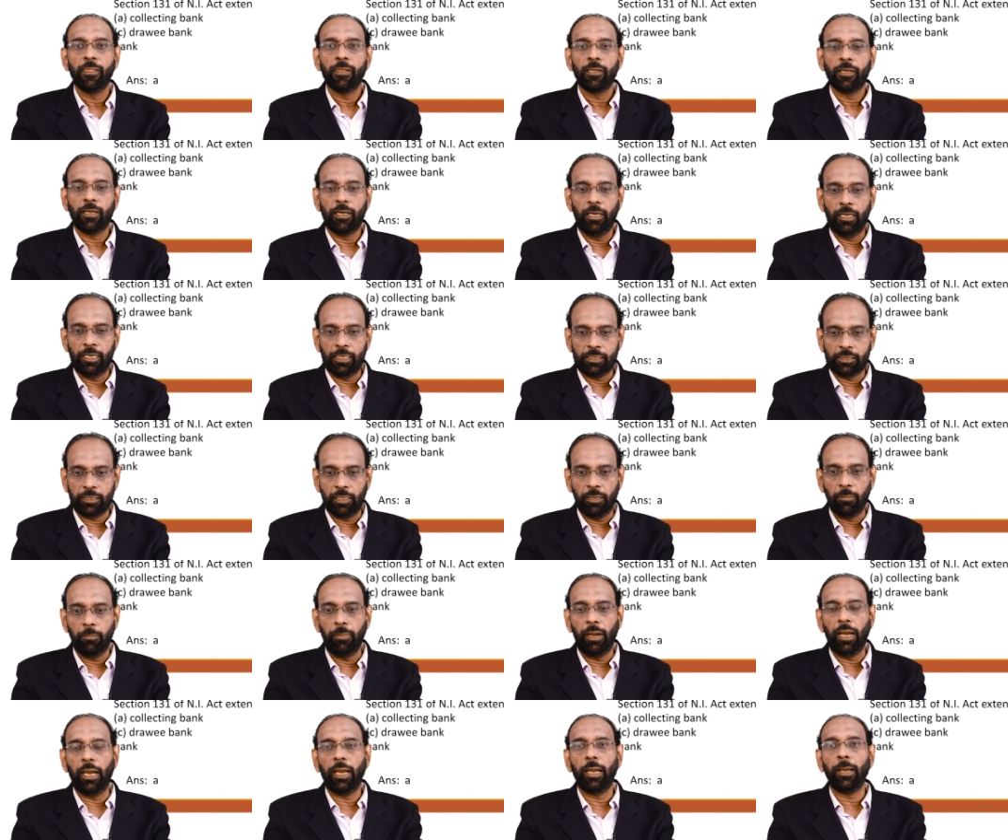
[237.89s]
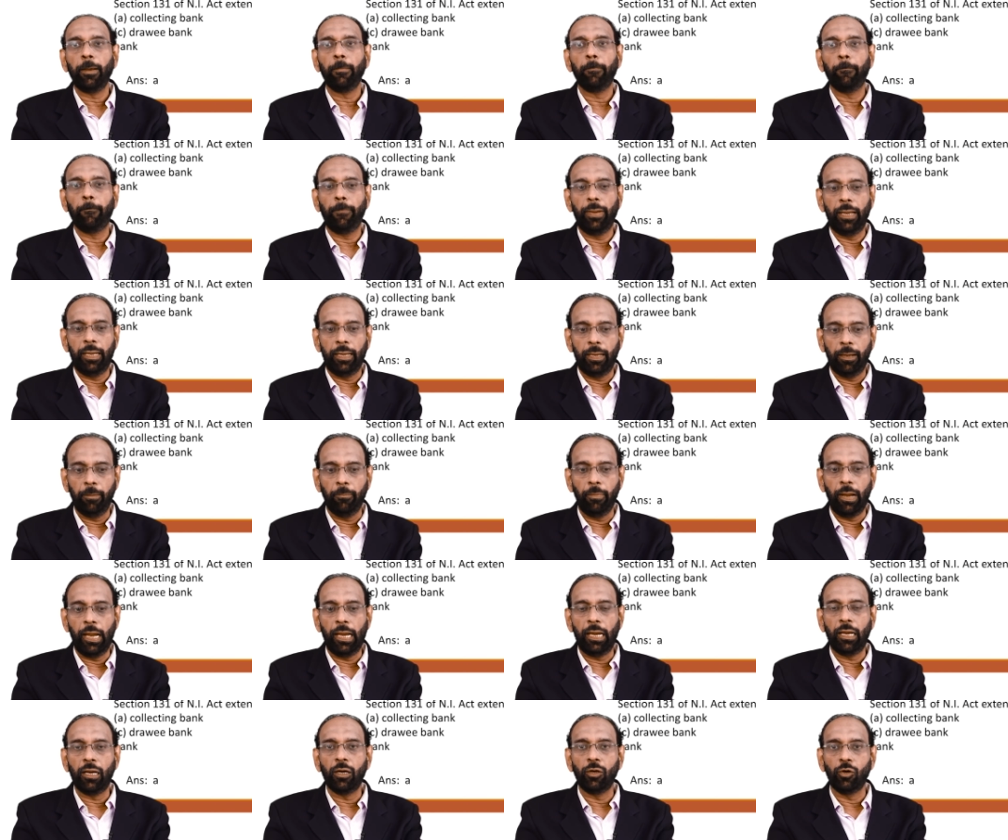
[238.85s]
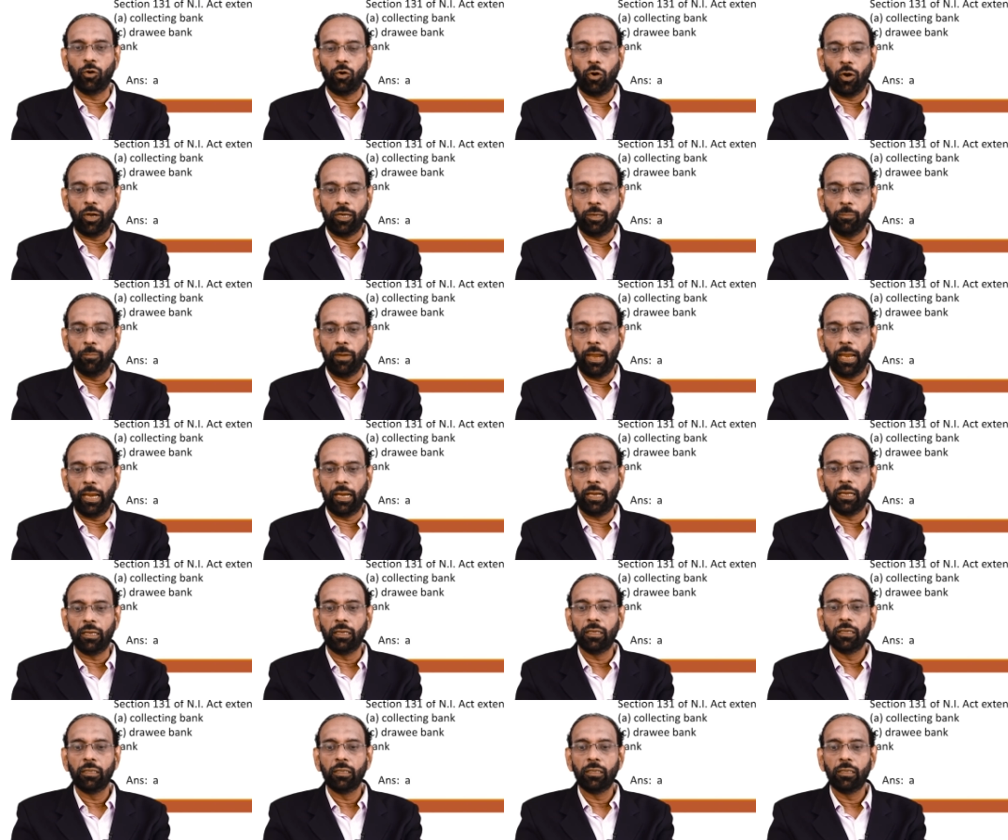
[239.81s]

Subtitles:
collection bank, paying bank, drawee bank,